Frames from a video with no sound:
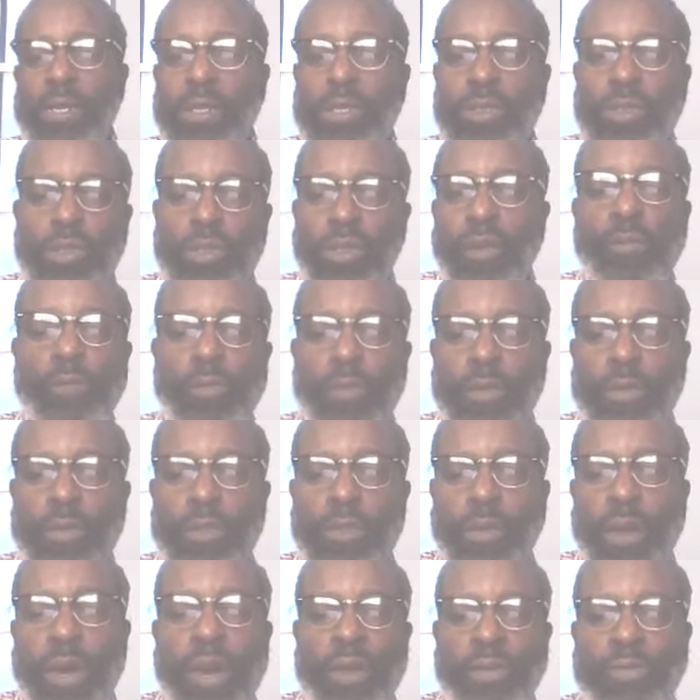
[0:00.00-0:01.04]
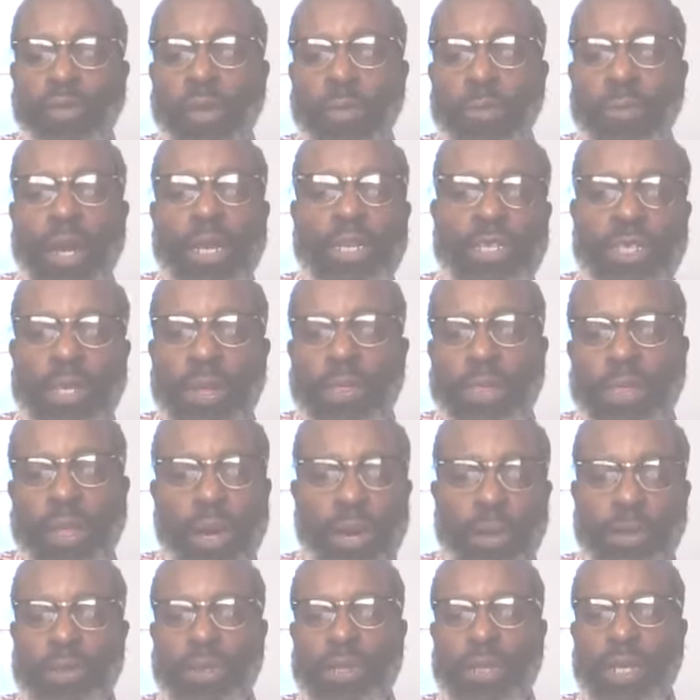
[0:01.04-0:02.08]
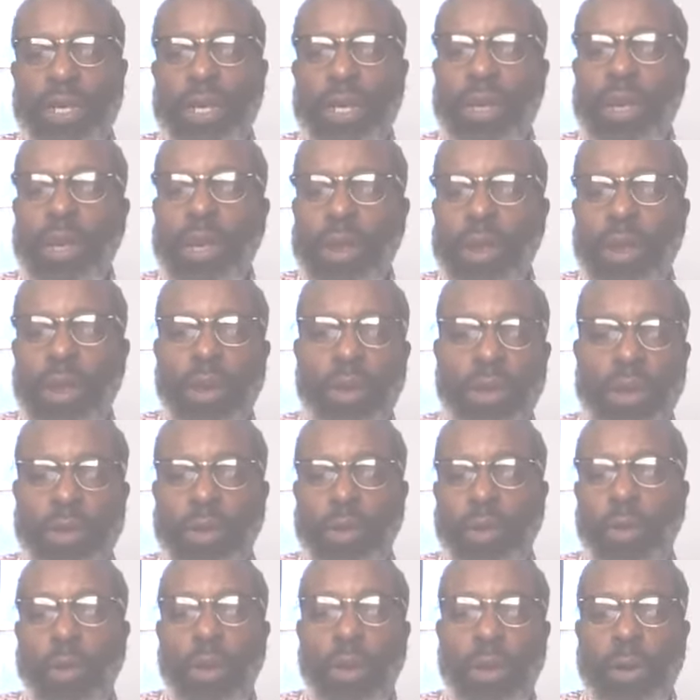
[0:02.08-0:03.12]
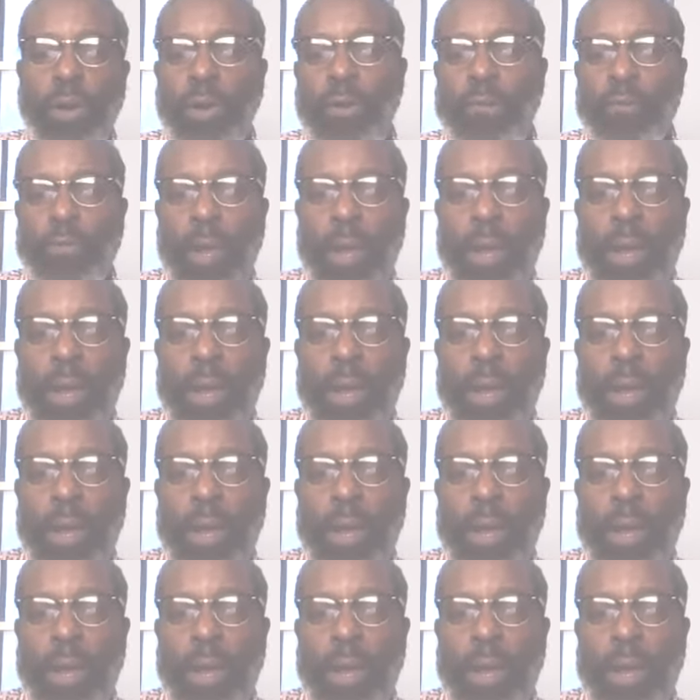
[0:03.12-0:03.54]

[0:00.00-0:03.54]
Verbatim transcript: Truthful Transformation Thursday here at the corner of